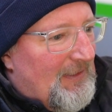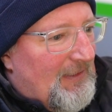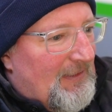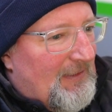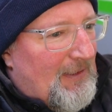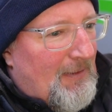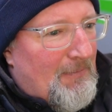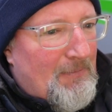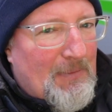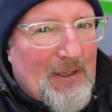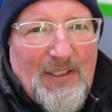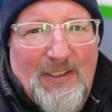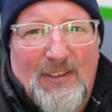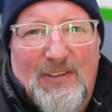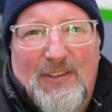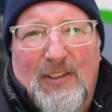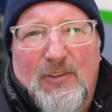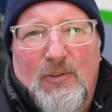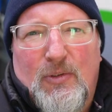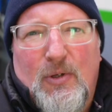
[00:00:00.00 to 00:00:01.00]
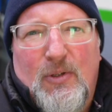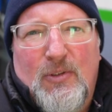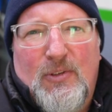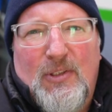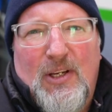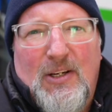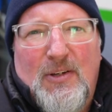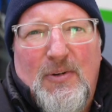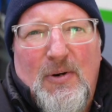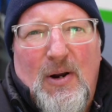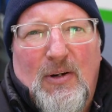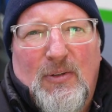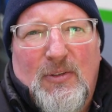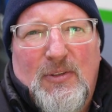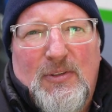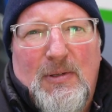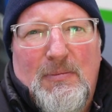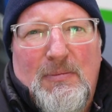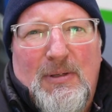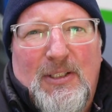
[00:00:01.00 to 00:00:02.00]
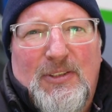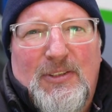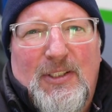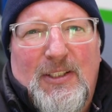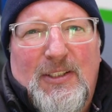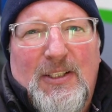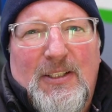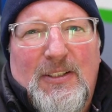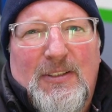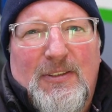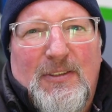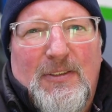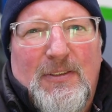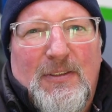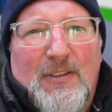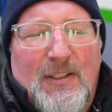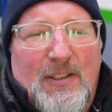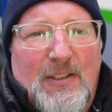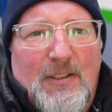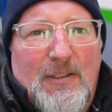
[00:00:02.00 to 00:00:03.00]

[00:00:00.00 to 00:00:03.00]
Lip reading: Somebody said Töterkraut. Somebody said in